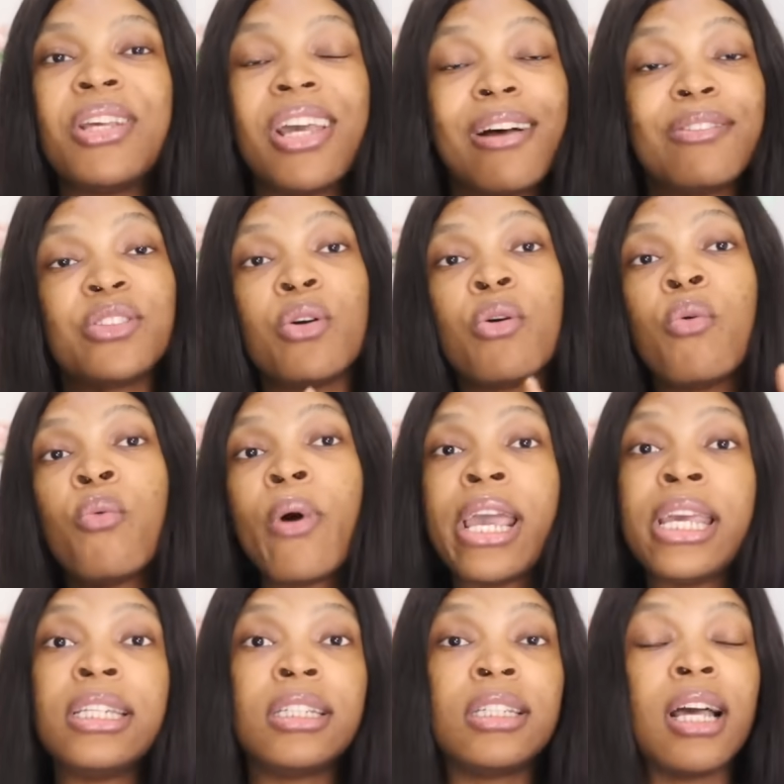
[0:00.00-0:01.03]
they have to
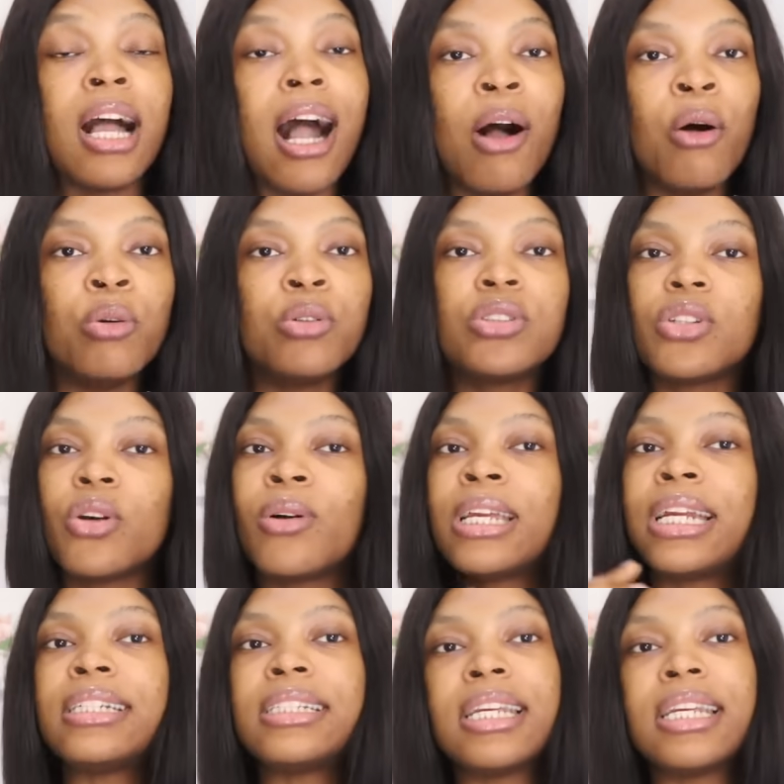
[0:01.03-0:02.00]
unwind in the house other